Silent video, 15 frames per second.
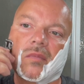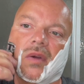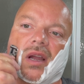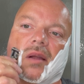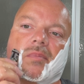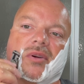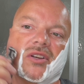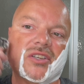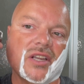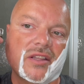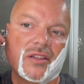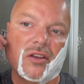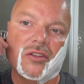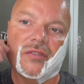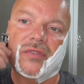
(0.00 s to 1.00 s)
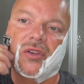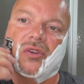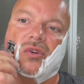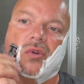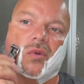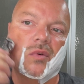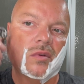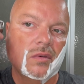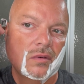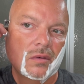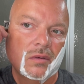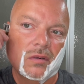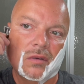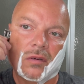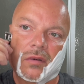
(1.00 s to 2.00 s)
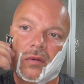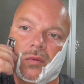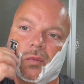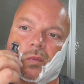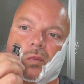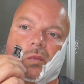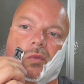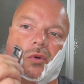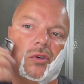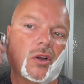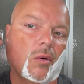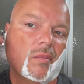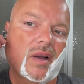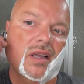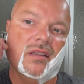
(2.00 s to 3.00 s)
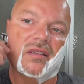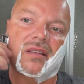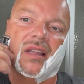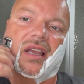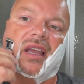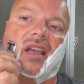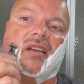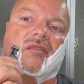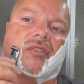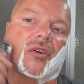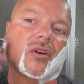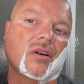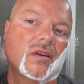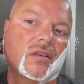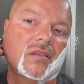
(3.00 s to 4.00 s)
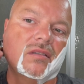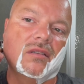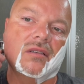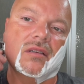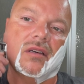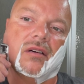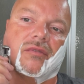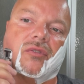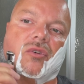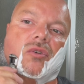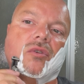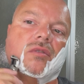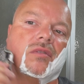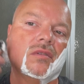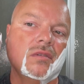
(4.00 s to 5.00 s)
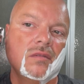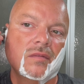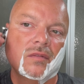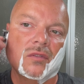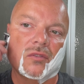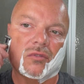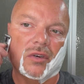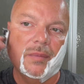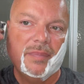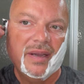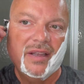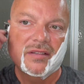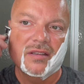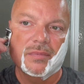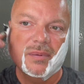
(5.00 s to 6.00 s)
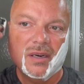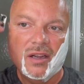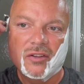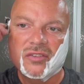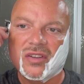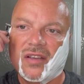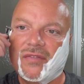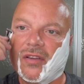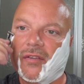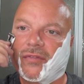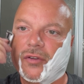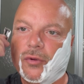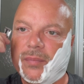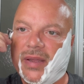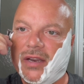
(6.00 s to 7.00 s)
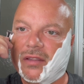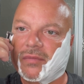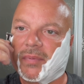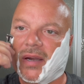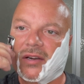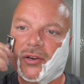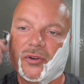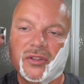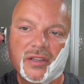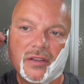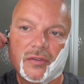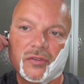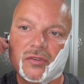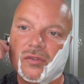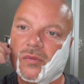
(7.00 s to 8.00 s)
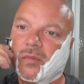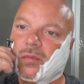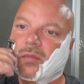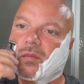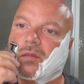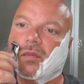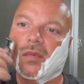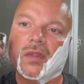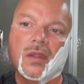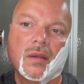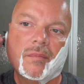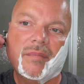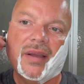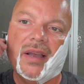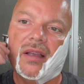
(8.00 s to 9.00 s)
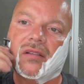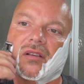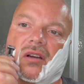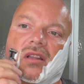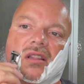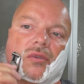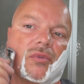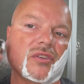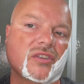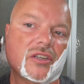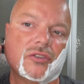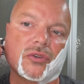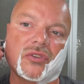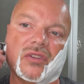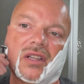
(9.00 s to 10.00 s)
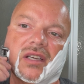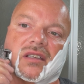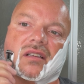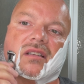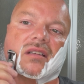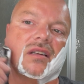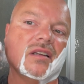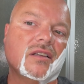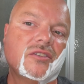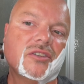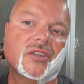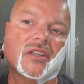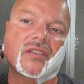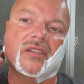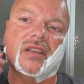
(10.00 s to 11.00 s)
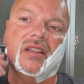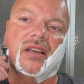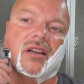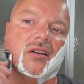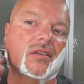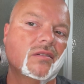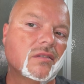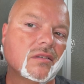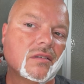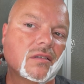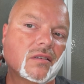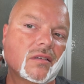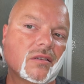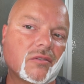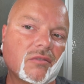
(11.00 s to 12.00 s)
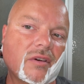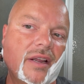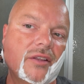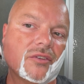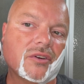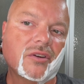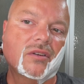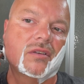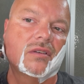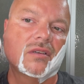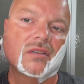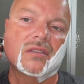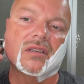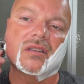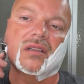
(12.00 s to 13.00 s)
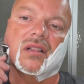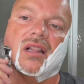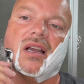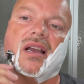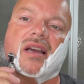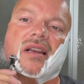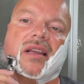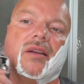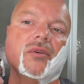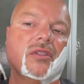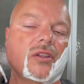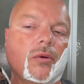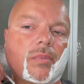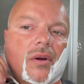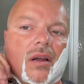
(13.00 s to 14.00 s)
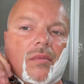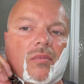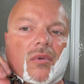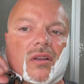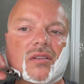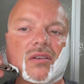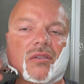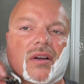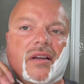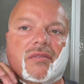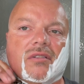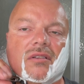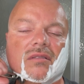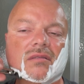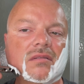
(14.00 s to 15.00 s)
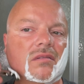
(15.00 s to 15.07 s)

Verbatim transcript: I appreciate those of you who don't mind staying for a full 3 passes, but I'll save you a few minutes by doing this pass on the residual slickness. And as you can see there, razor just gliding with no problem whatsoever.